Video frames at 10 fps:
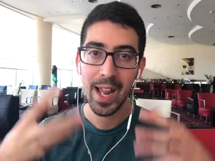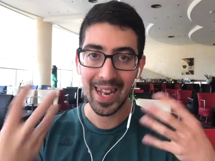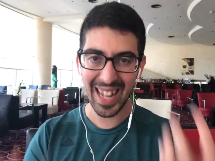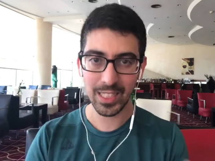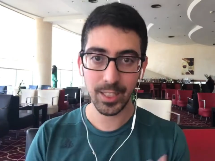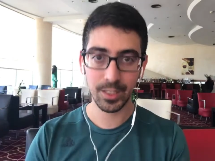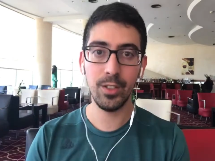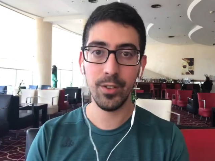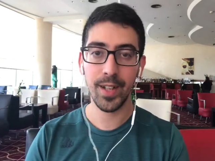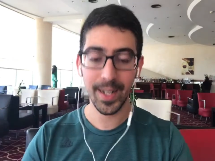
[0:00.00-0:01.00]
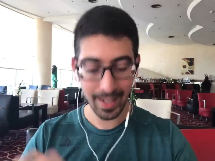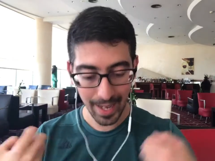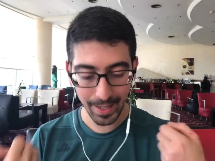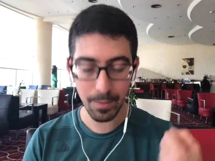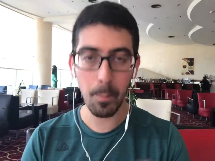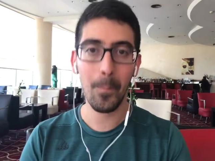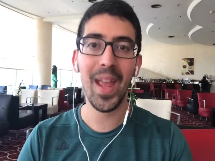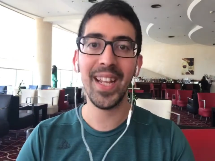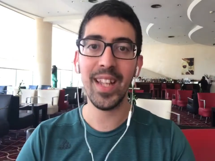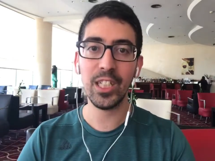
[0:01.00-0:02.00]
Let's do that. Let's
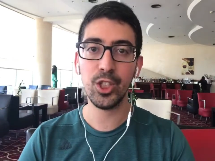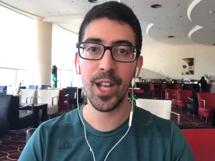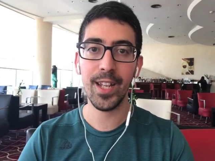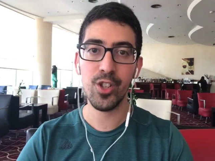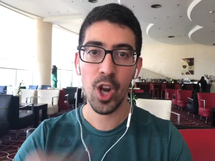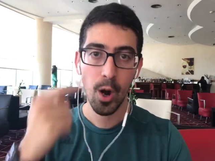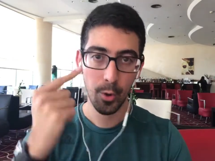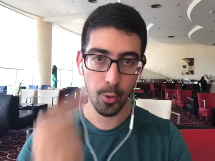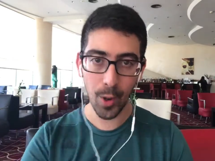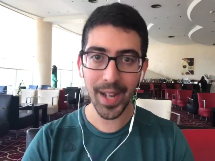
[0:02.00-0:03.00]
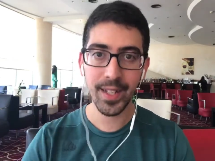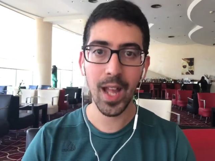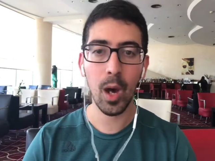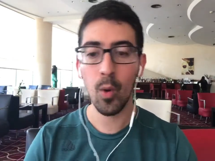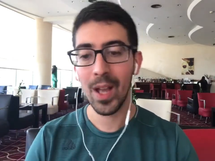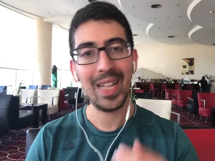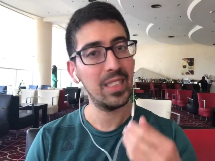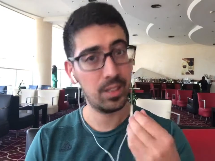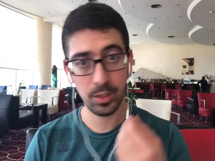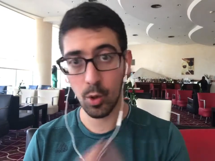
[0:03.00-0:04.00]
make that change right now.
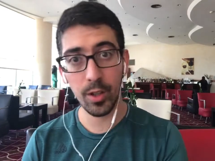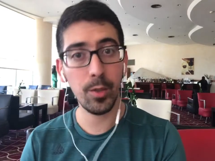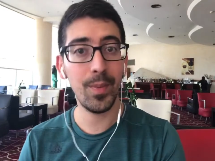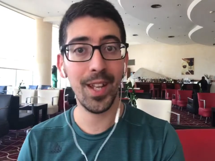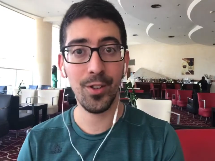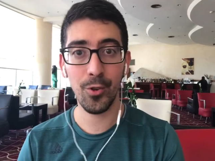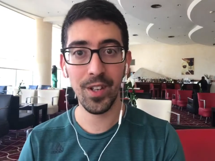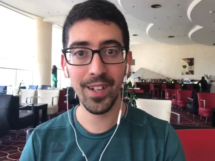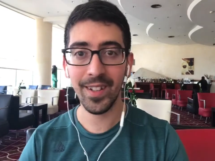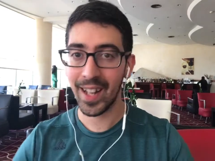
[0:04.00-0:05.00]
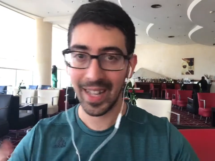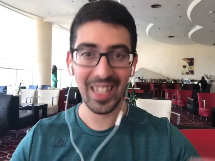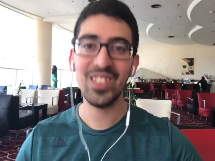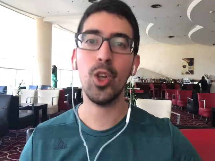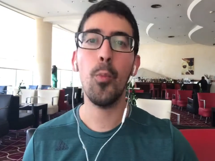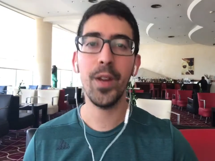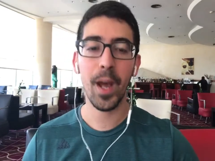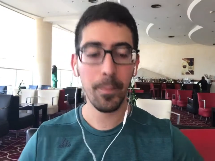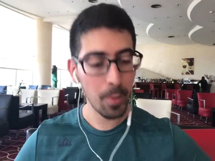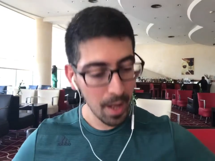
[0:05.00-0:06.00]
It's going to be a new year. Let's open
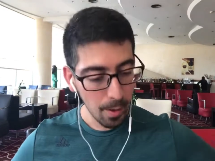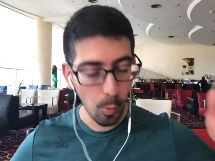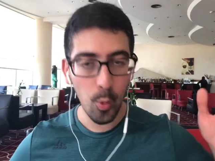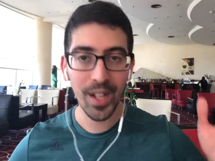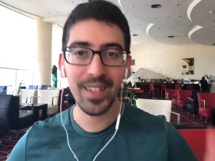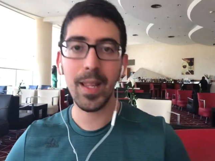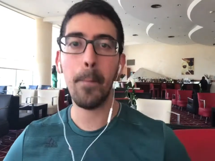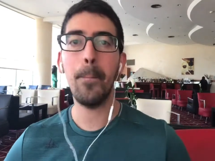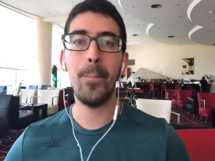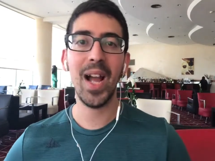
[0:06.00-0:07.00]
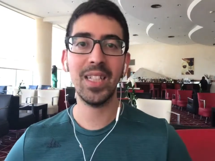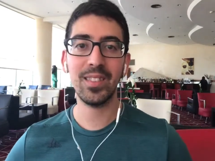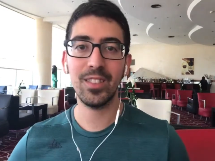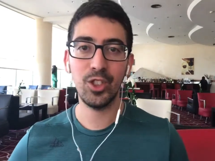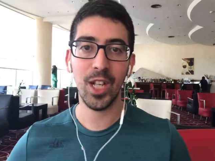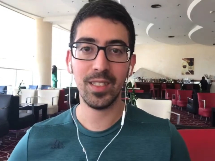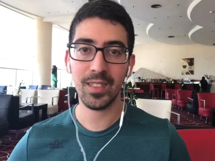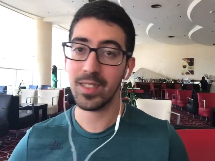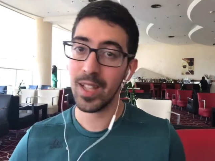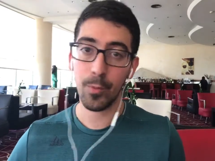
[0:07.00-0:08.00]
up with the best
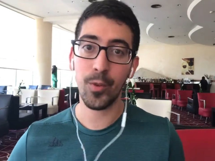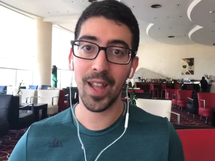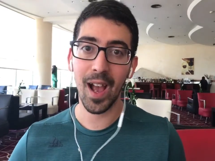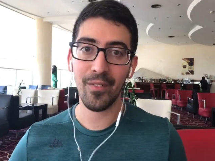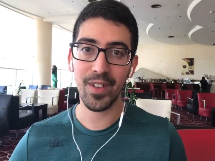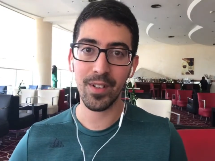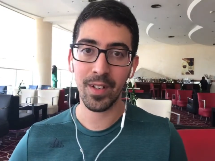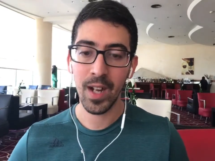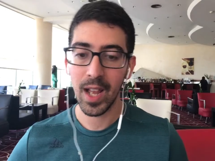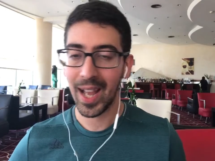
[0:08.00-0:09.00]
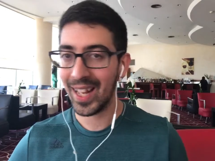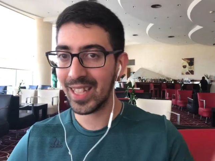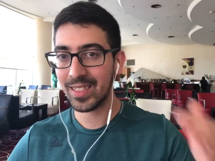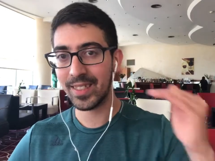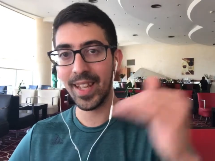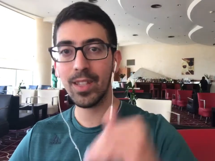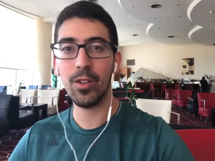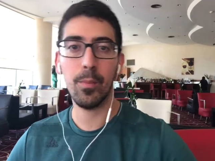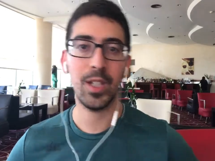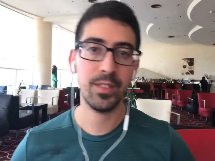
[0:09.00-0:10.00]
chances that we have here. And let's get to
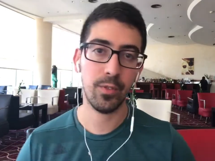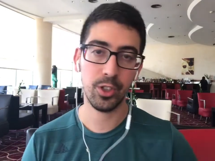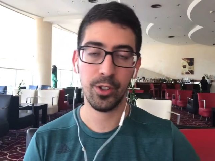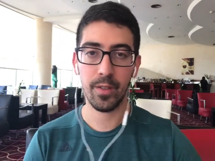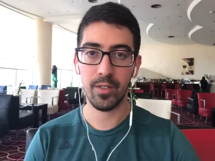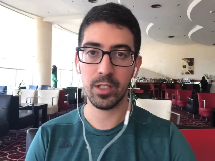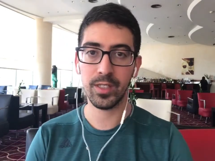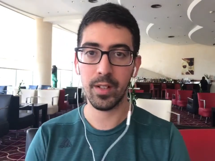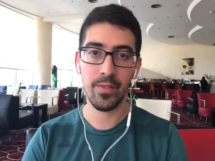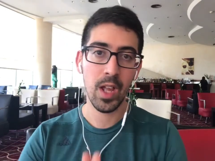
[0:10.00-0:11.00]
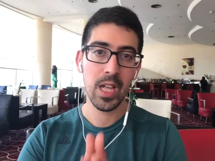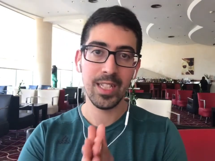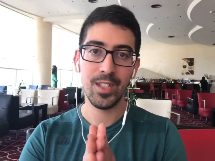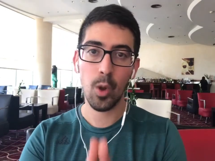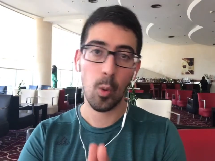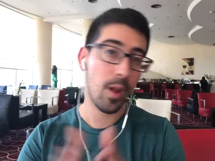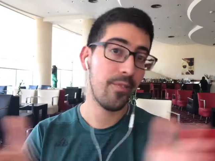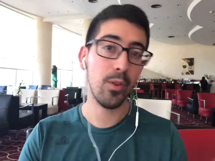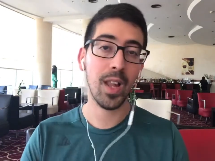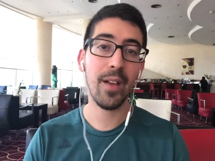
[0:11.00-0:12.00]
the best version of ourselves. So
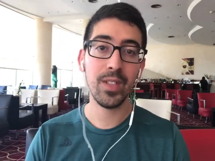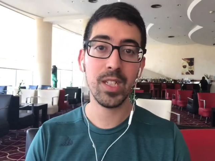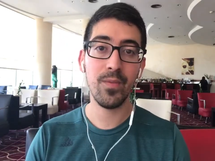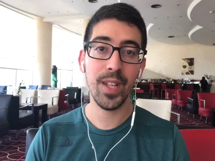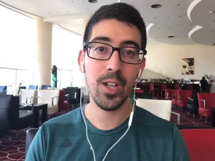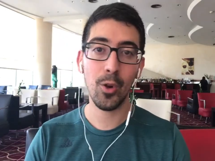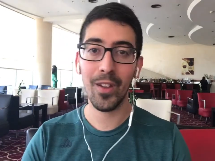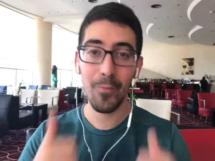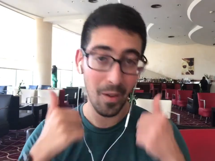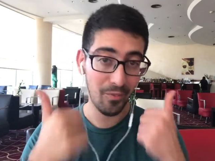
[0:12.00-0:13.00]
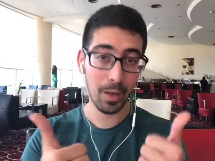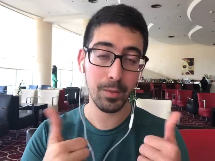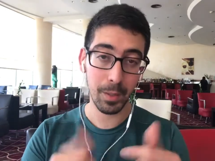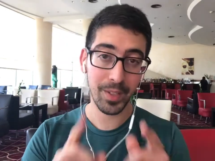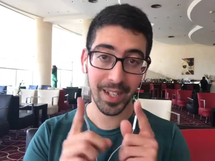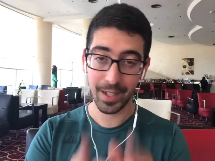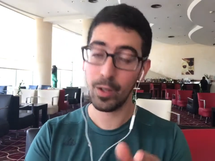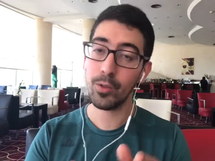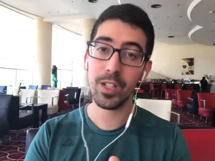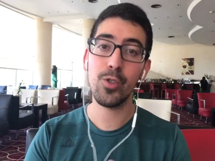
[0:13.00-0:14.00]
if you love this video, give me a thumbs up that I
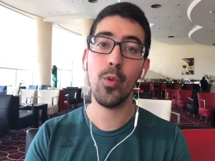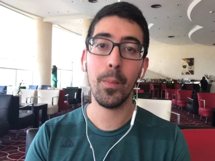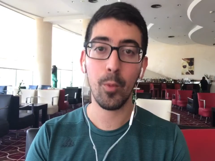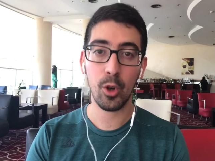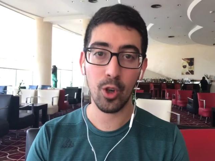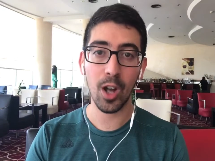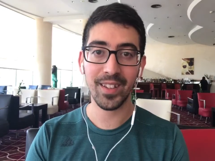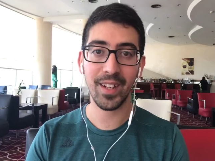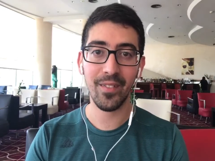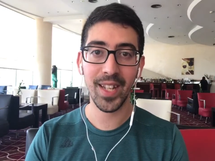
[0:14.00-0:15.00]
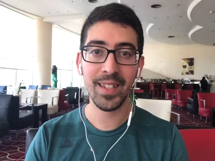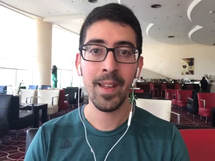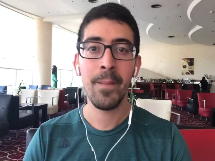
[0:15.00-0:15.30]
know that you want more content of it.